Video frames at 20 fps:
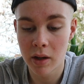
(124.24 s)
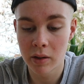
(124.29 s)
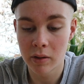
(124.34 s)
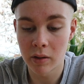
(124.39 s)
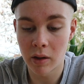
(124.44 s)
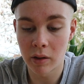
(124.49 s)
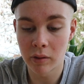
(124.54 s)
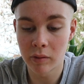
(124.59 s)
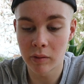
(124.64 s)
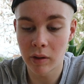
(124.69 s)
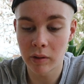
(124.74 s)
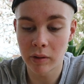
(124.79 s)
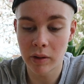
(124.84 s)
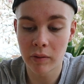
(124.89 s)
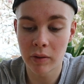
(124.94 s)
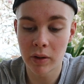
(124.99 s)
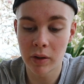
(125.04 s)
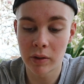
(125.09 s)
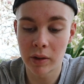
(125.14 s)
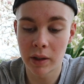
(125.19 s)
So I'll, I'll
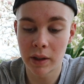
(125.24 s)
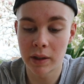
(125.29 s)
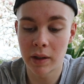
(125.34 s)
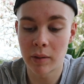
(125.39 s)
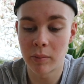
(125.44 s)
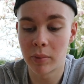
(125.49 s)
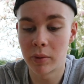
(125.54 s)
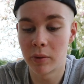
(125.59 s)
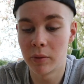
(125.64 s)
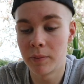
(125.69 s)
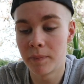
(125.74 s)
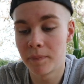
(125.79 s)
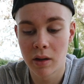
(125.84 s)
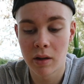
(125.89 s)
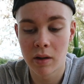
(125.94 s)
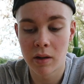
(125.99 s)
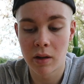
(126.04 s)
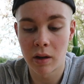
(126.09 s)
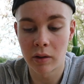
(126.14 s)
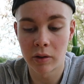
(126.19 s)
give it an example.
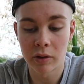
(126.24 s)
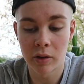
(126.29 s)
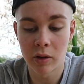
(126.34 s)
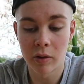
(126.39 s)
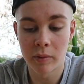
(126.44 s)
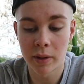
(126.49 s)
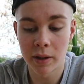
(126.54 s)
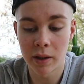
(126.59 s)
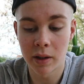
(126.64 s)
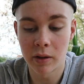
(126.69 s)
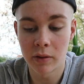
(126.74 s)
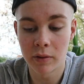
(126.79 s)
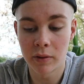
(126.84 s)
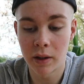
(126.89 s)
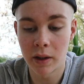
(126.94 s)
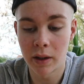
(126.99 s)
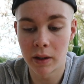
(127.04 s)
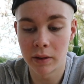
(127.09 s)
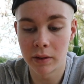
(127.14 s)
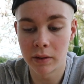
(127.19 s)
I'll just cut myself
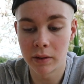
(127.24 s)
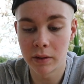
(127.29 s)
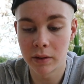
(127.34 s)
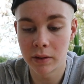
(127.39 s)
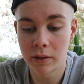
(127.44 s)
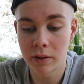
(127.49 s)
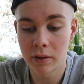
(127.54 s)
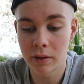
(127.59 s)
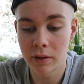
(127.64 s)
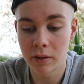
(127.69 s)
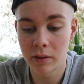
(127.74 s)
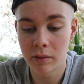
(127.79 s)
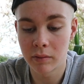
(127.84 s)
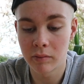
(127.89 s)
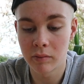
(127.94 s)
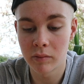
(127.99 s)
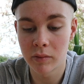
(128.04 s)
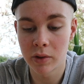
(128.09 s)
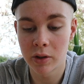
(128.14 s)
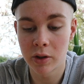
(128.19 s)
and
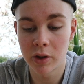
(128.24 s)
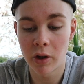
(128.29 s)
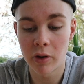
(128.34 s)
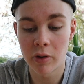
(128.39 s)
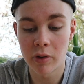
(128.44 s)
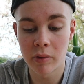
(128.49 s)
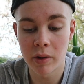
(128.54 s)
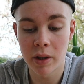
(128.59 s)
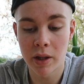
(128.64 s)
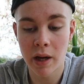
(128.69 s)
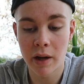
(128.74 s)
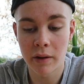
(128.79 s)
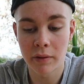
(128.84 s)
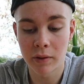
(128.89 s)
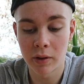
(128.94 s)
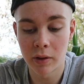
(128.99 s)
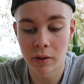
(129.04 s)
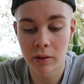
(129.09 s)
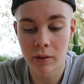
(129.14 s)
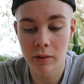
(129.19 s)
show you it
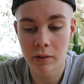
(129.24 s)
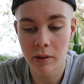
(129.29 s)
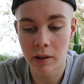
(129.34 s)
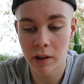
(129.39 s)
after.